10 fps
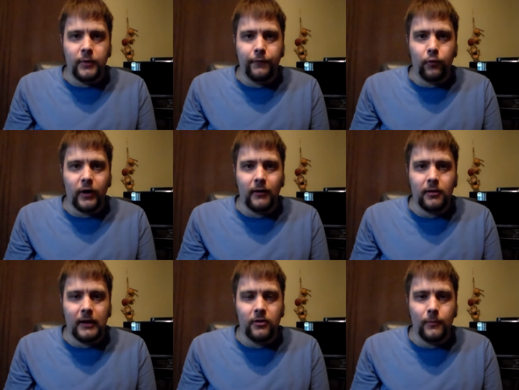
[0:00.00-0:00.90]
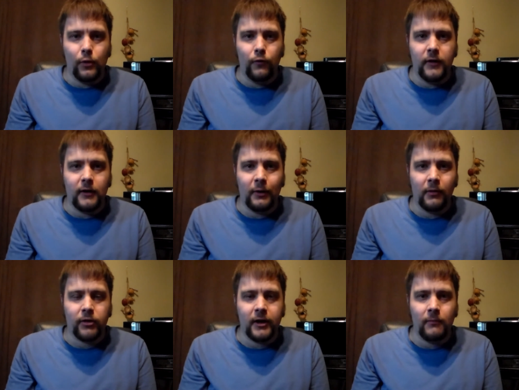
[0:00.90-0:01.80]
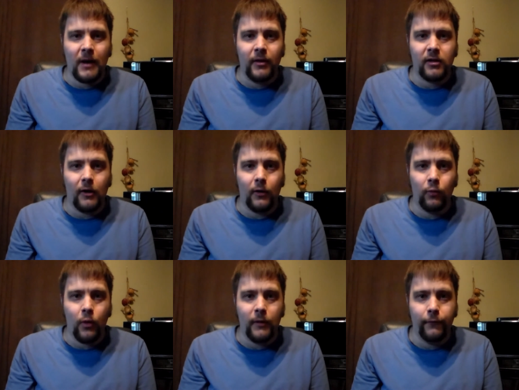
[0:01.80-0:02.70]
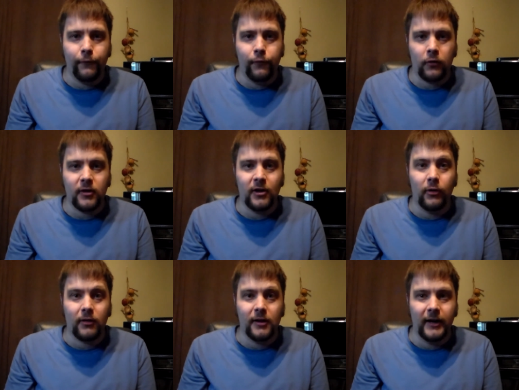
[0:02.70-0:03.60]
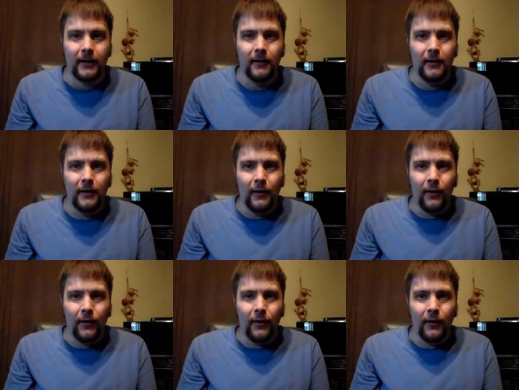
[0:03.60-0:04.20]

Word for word: Before I seen the movie, I was thinking maybe Sarah would be forced to kill her son.